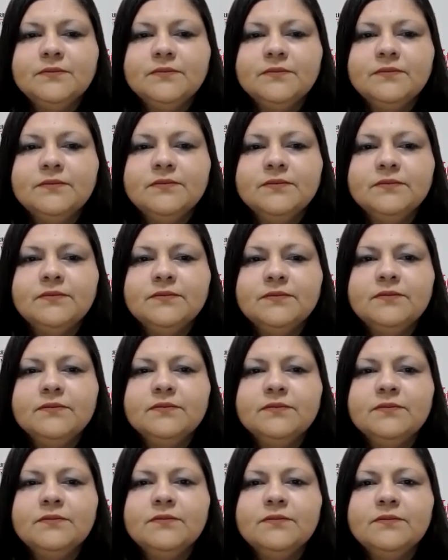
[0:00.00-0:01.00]

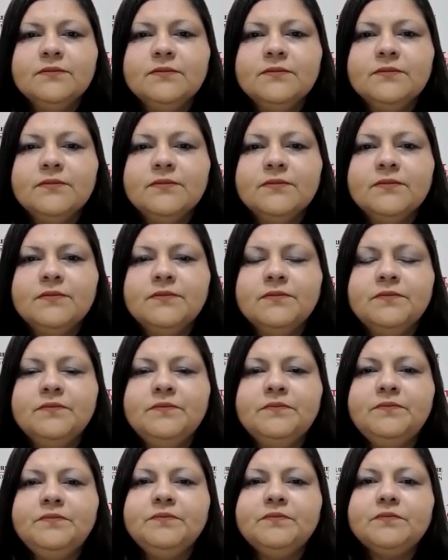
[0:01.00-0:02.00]

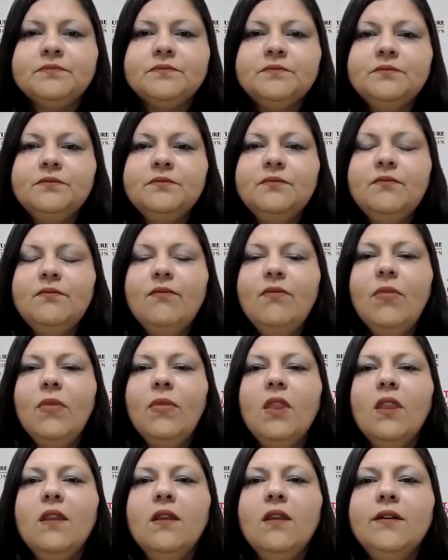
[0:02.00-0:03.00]

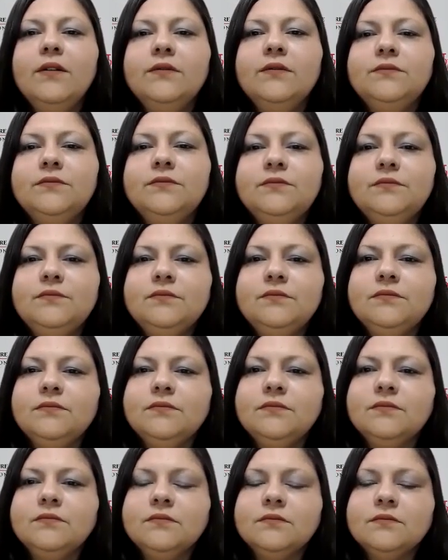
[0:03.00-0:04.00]

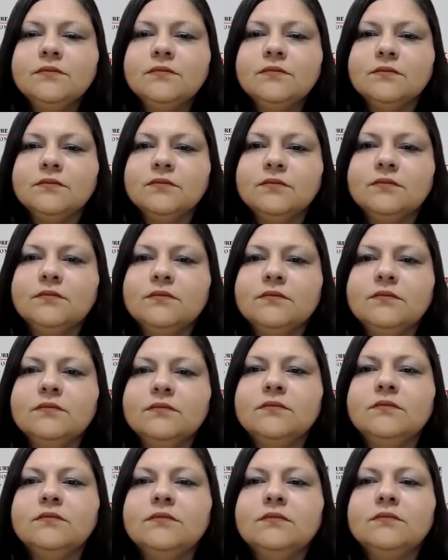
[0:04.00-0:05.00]

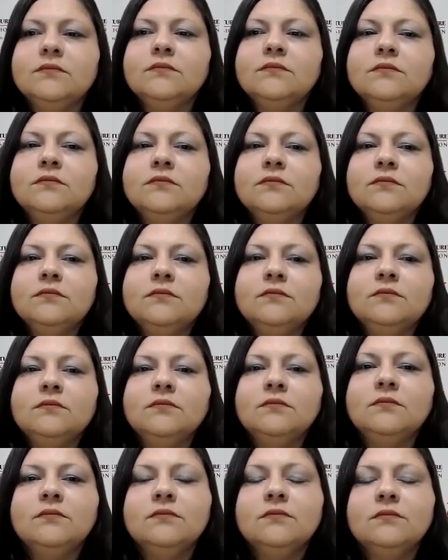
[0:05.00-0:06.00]

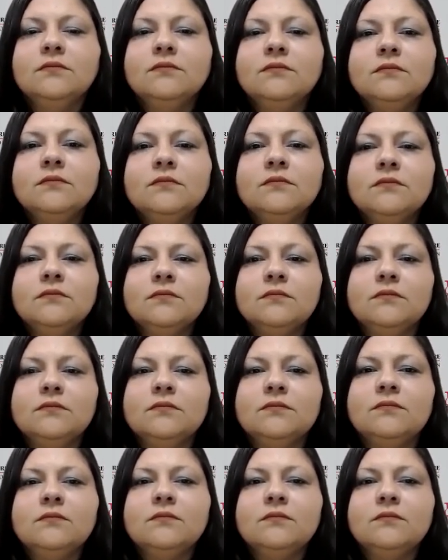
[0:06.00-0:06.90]
(silent)